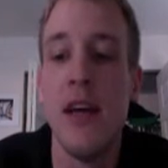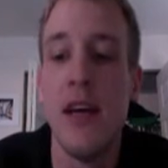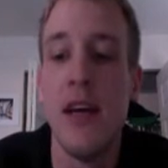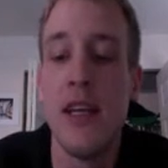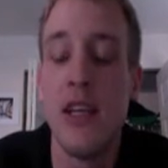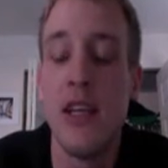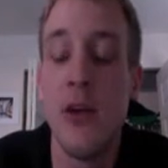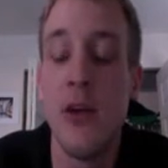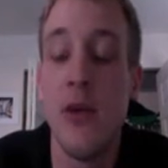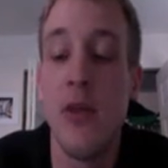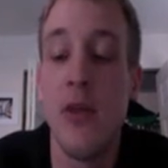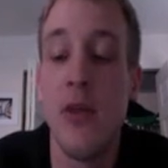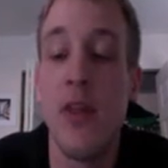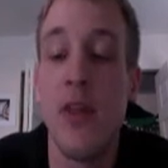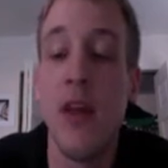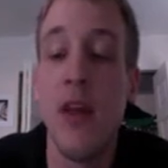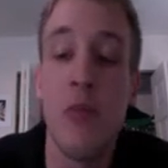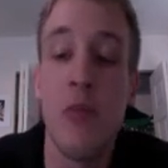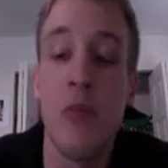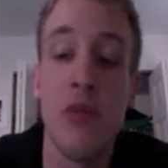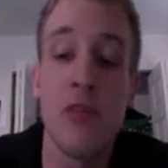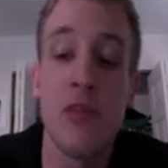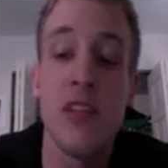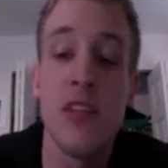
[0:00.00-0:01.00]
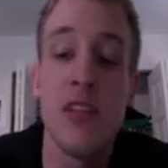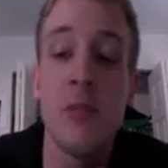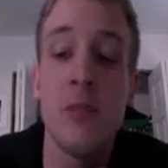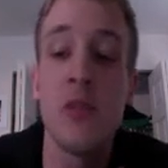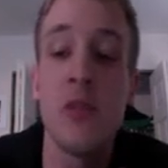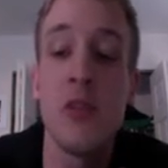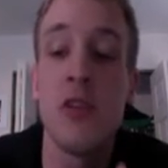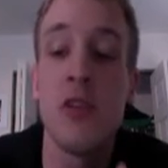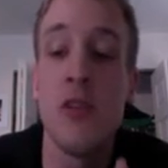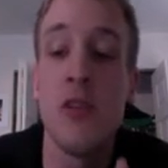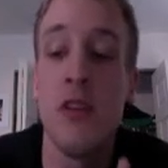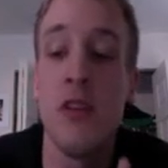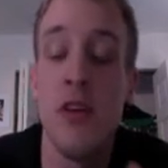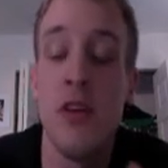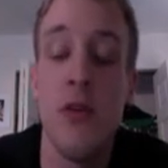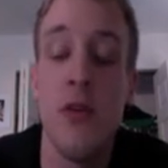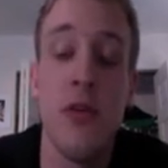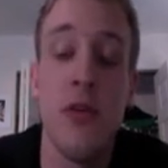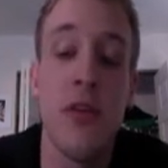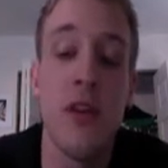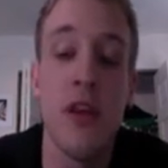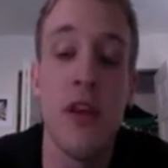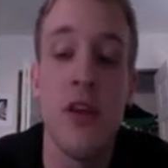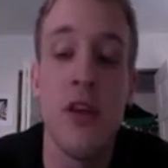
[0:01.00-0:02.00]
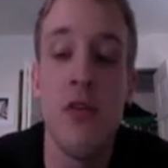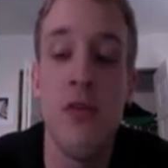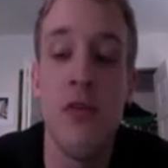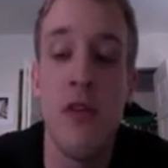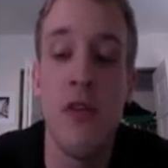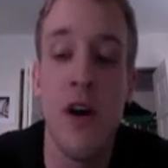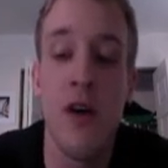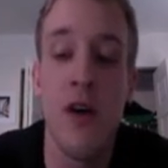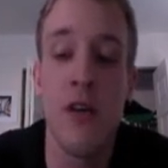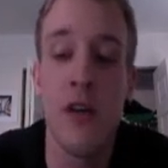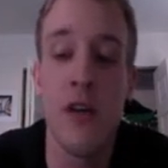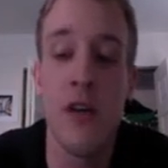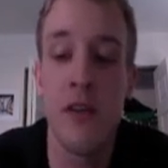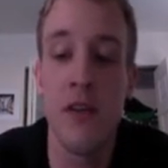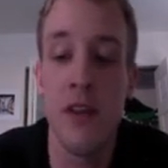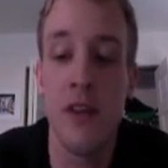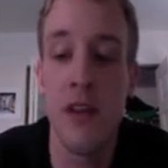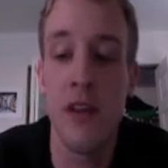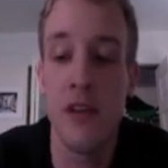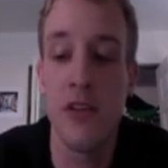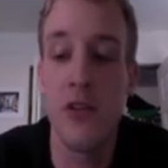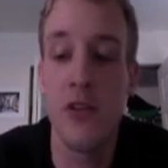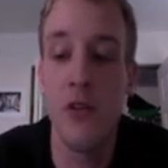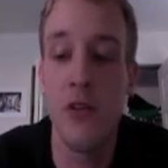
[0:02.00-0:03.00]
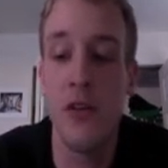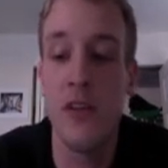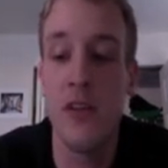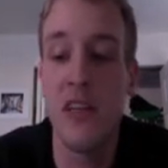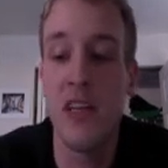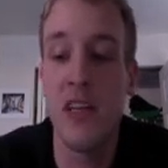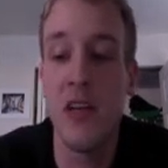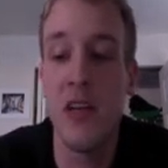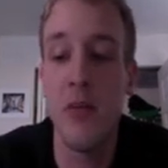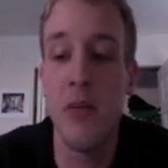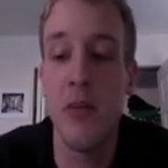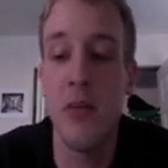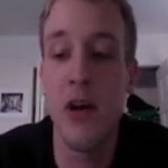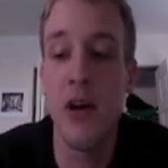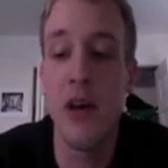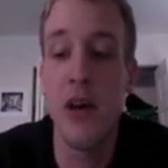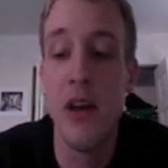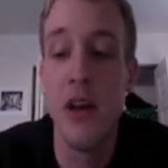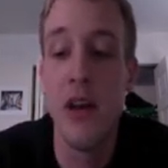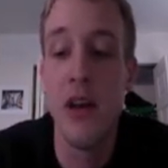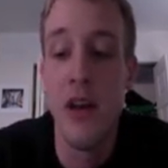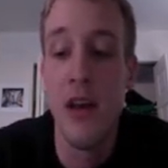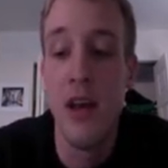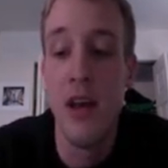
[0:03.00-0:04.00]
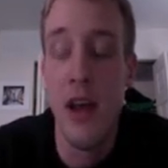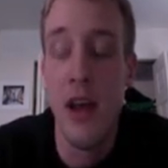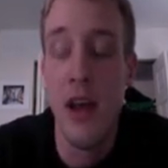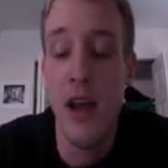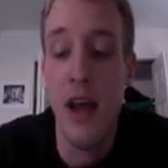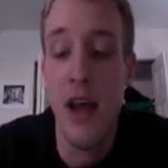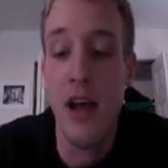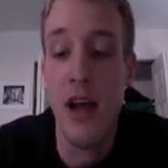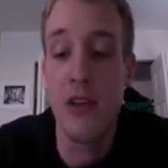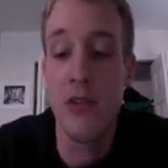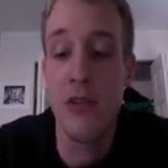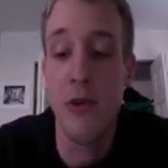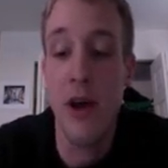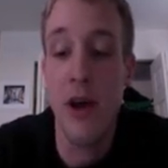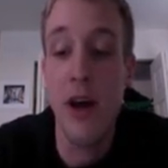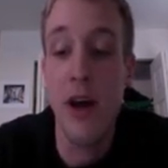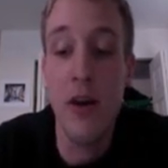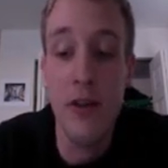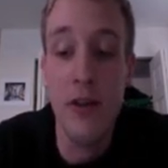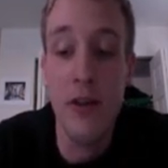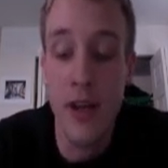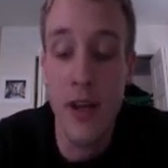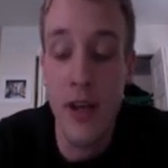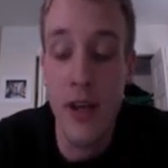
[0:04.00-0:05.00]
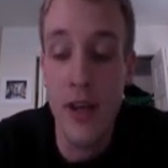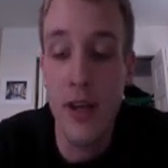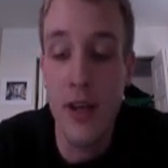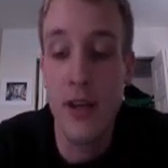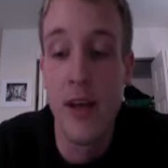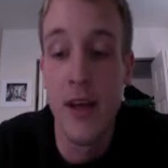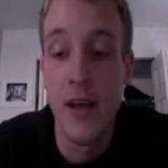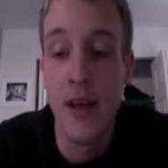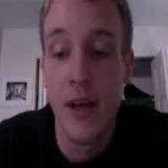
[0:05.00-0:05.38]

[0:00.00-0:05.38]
You think perceptually you think you followed everything to a T, but in actuality,